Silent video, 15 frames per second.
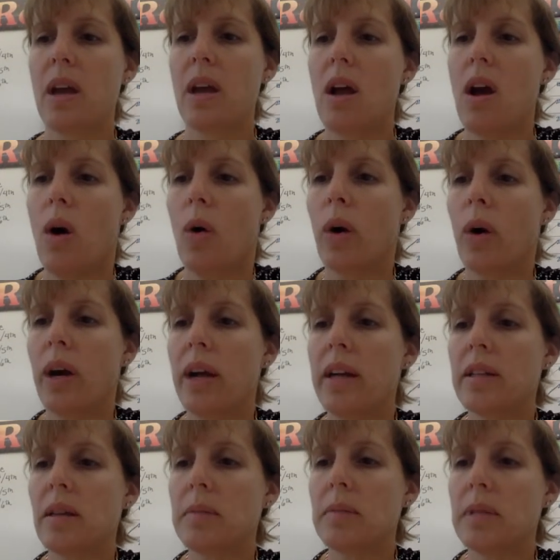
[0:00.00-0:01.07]

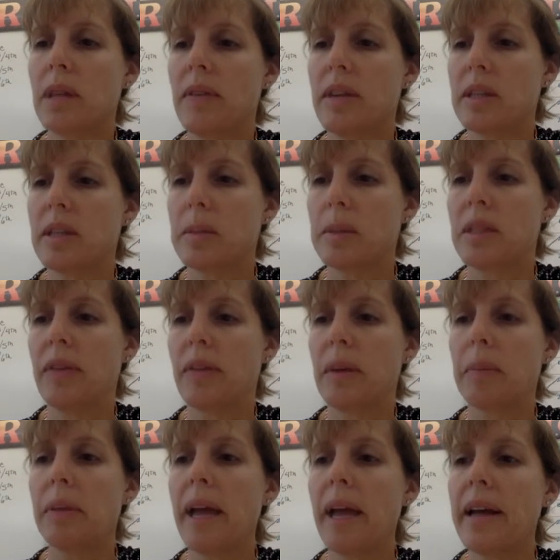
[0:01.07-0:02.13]
Organisms live in a specific
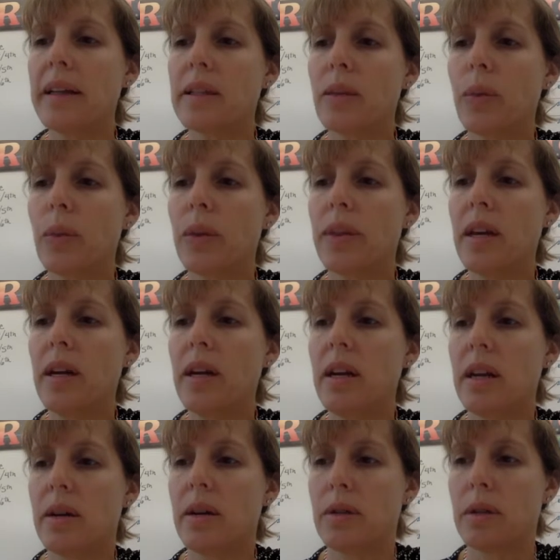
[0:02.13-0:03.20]
place within an
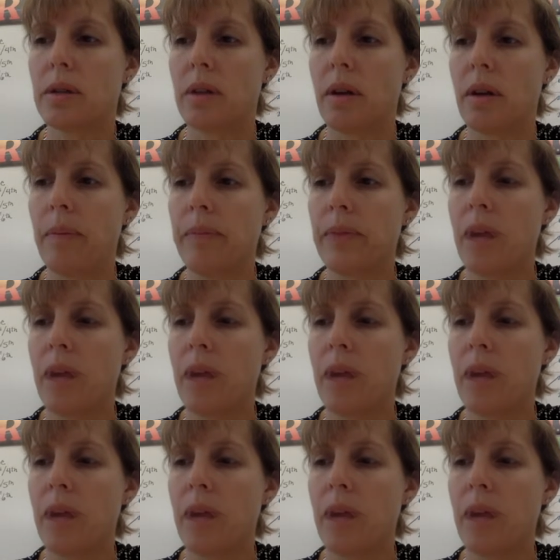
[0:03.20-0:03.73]
ecosystem.